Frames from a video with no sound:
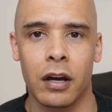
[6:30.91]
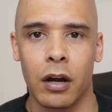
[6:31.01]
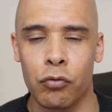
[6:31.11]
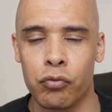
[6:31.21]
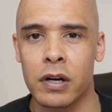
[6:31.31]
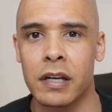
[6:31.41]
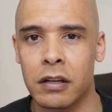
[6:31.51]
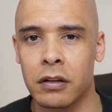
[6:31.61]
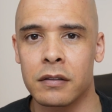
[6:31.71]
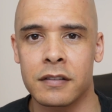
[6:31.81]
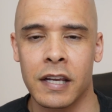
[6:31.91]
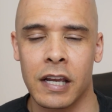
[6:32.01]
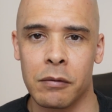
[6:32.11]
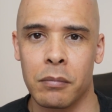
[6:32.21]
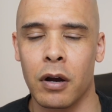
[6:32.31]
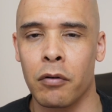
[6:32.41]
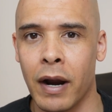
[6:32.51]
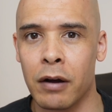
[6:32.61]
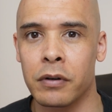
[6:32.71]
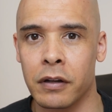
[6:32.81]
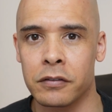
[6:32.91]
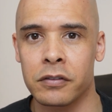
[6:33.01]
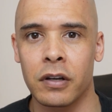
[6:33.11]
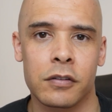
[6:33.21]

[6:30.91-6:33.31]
a really good team around us.